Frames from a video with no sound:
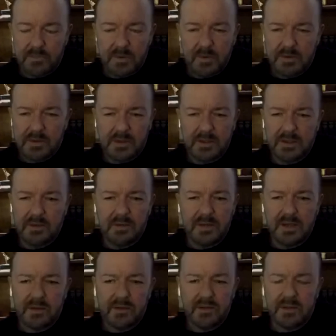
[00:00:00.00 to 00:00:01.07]
Was that
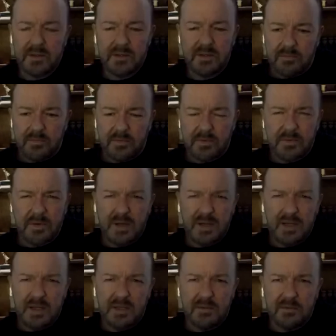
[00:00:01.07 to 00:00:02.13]

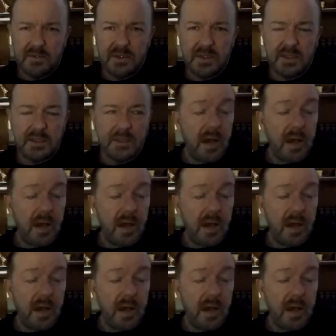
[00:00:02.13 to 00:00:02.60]
2003? Was it?